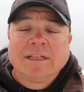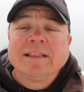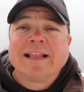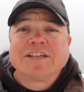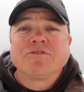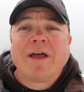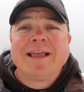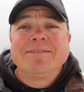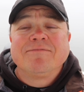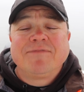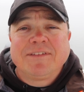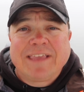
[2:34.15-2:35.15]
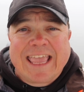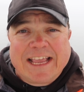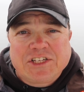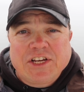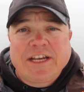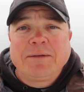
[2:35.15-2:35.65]
That's right,
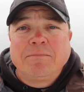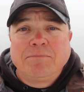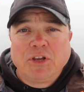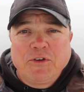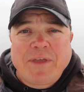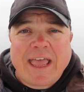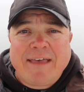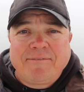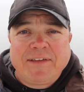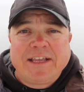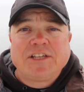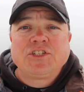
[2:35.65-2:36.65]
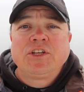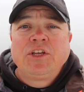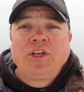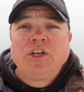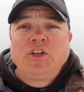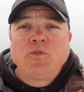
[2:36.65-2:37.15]
catching blue catfish
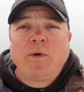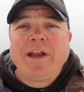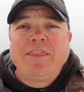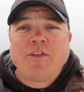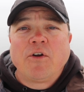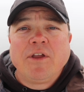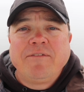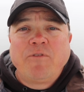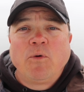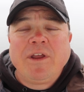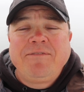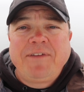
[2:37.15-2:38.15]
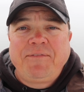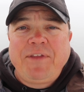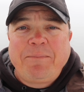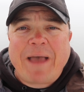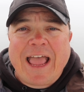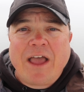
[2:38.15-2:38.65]
20, 30, 40,
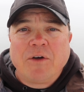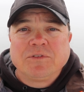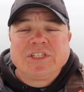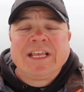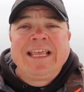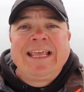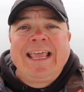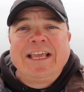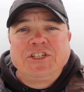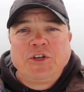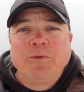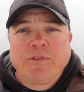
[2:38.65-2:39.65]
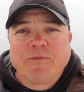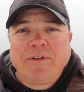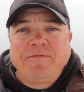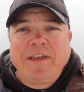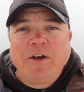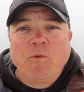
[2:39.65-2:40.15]
50 pounds in two or three
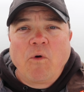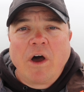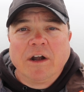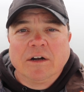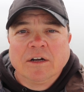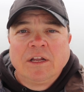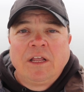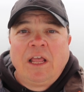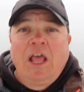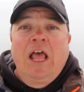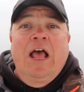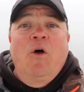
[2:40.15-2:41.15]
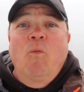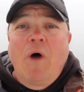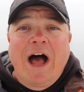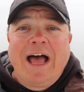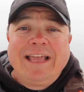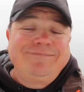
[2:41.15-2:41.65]
feet of water.
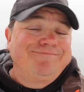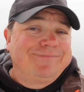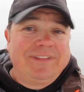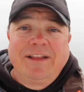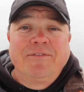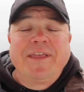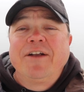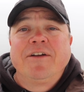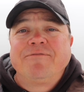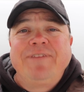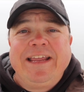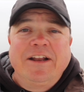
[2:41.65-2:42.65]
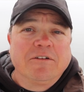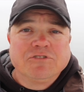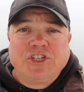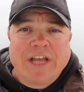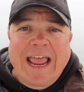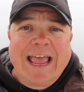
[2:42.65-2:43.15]
Why? They're there to feed on
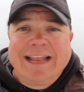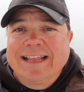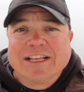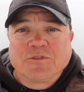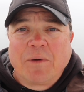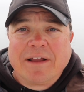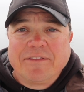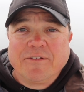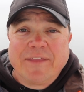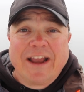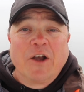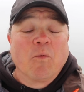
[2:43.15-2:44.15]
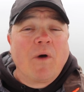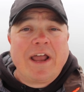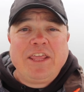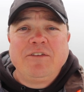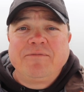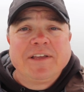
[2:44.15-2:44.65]
shad. That's why they're there. Why
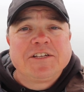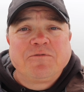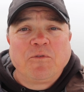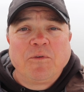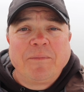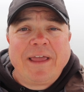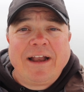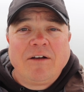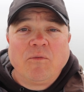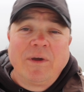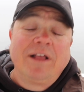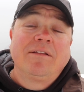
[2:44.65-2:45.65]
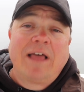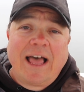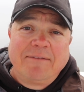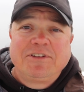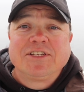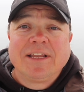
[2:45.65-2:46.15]
do you fish for them there? Well,
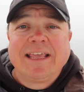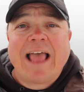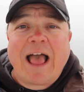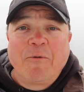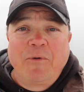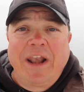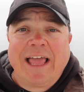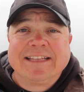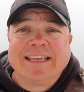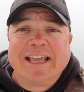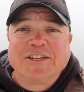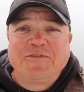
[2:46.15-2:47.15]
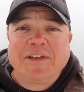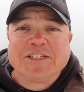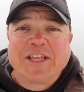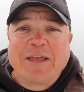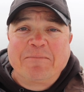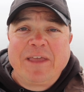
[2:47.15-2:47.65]
obviously, we like to catch fish
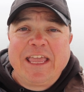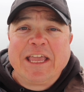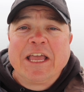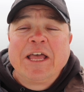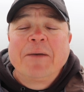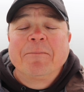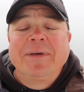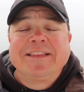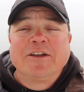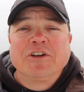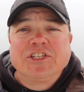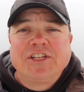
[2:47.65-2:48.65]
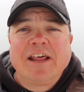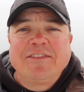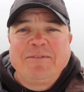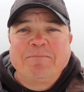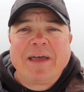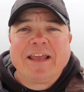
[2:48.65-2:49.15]
that big, but there is
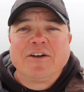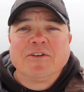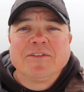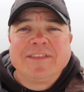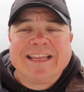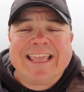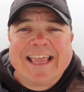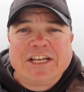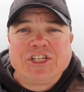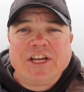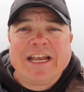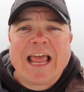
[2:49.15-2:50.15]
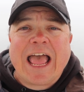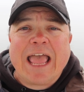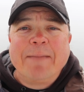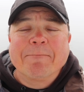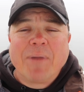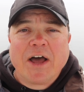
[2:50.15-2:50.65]
nothing better than catching
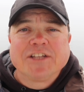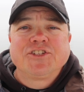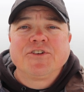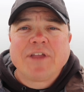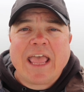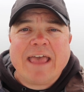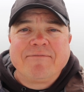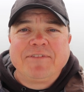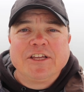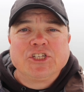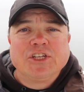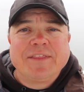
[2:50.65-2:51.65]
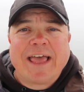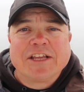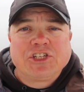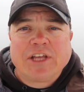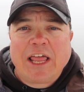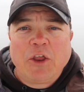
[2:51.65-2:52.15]
a monster catfish in that
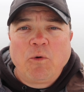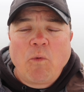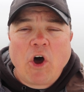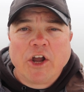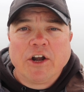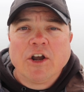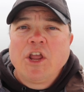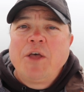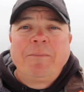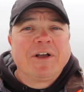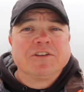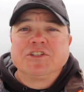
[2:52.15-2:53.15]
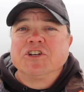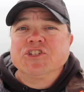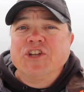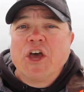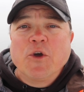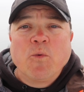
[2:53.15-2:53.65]
shallow water because
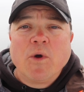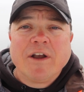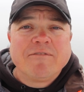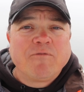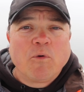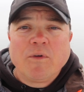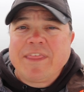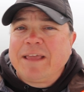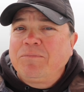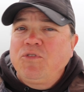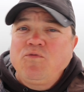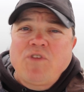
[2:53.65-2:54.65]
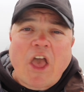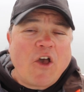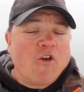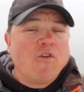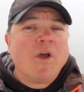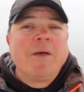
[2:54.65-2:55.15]
there's nowhere for them to
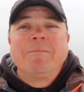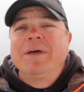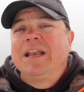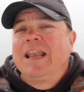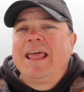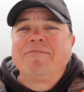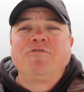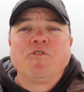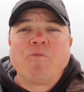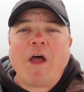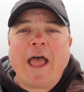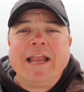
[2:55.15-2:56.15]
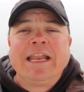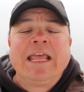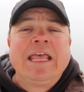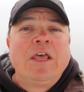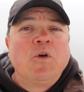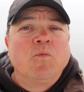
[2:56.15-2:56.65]
go but left or right.
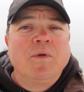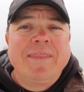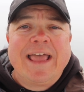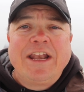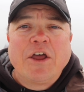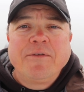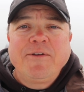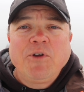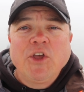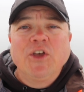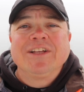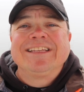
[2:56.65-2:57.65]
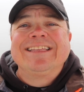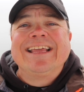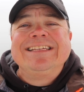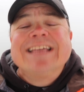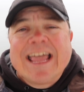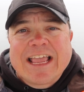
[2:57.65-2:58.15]
When they know they're hooked, they
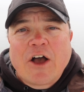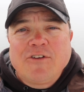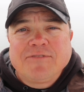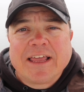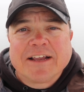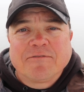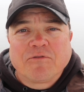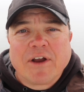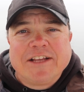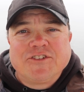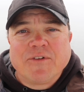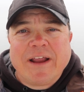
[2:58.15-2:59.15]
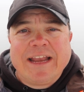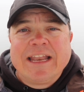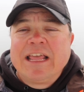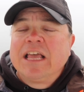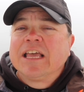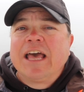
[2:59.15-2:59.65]
take off like a freight train,
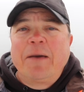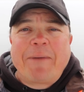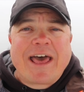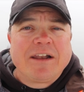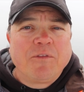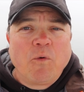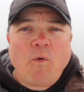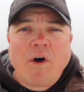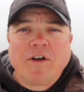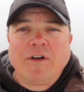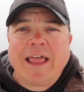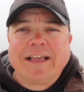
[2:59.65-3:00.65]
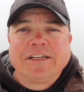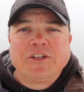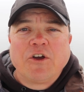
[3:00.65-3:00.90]
come out of the water like a